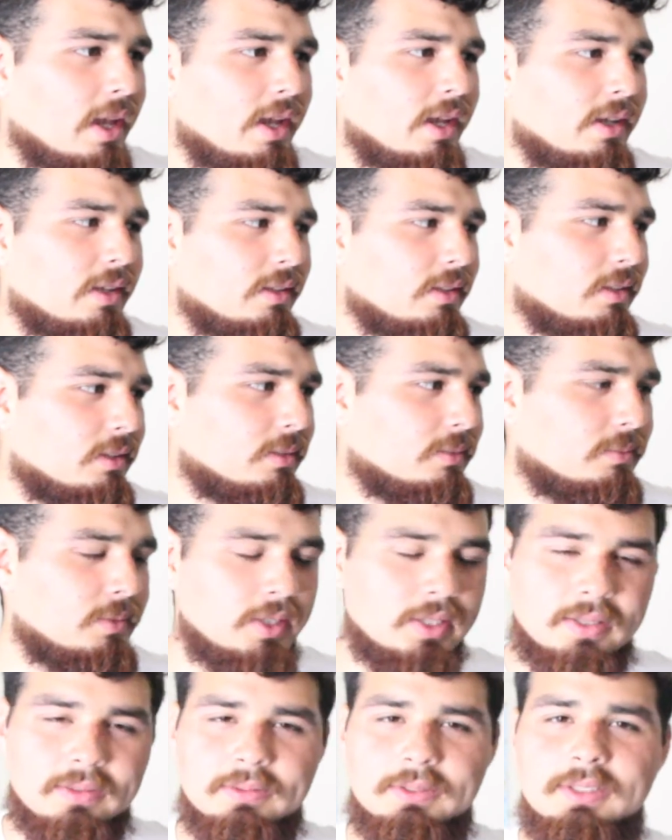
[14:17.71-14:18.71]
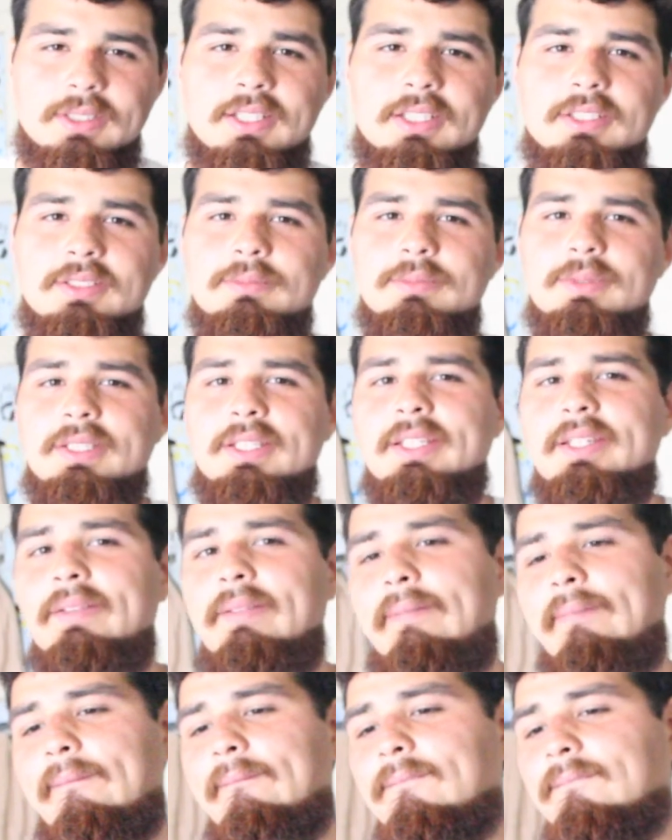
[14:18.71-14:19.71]
And um, yeah, so that should be
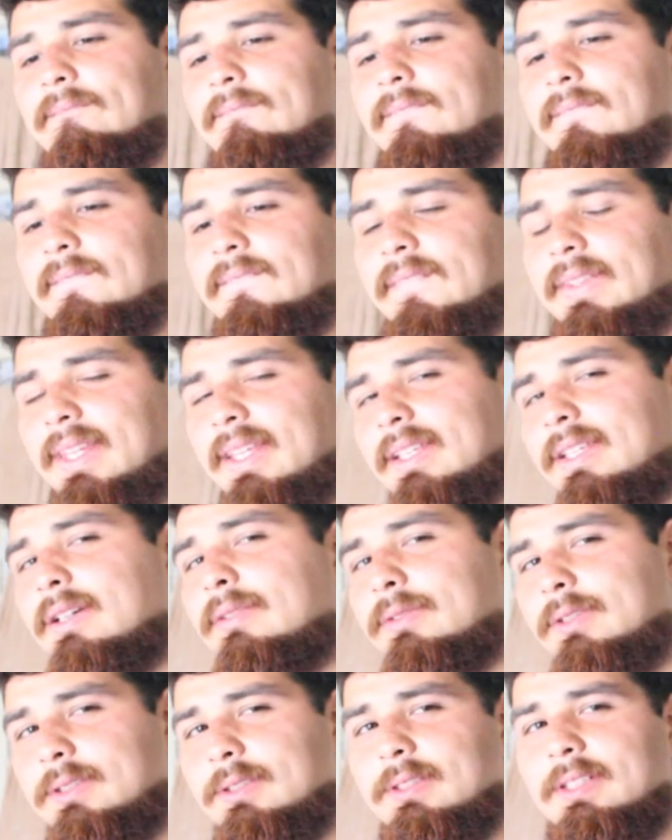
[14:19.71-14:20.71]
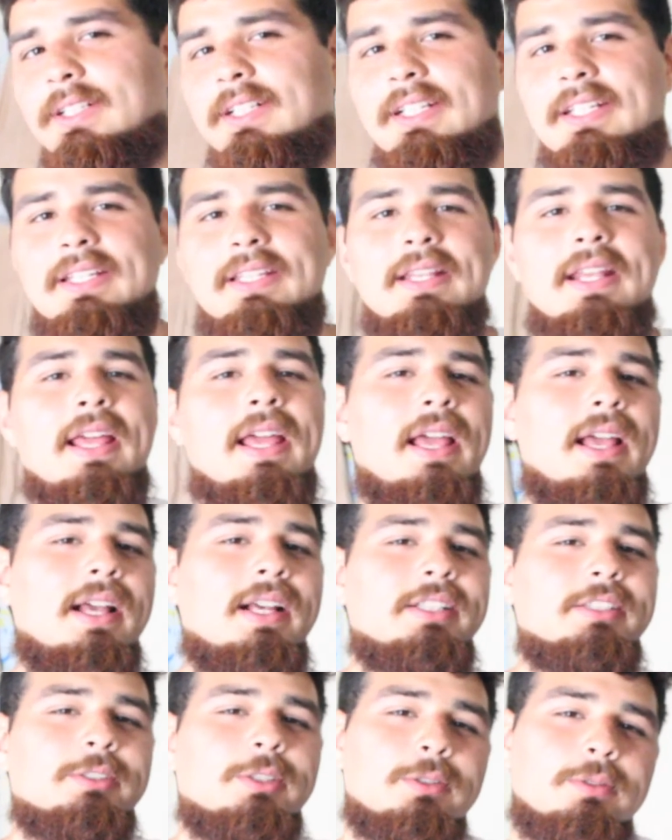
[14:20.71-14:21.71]
it. Thank y'all for tuning in.
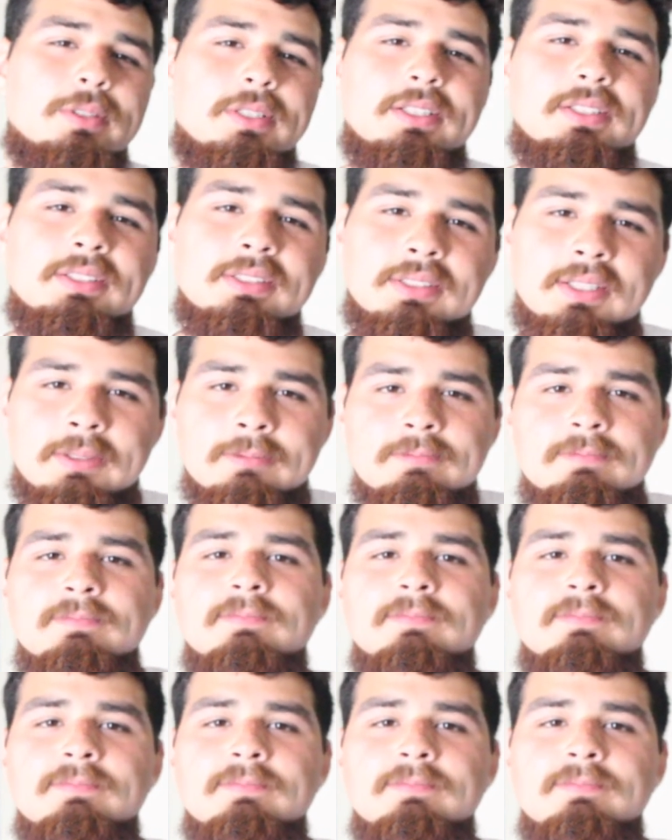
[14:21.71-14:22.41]
As always,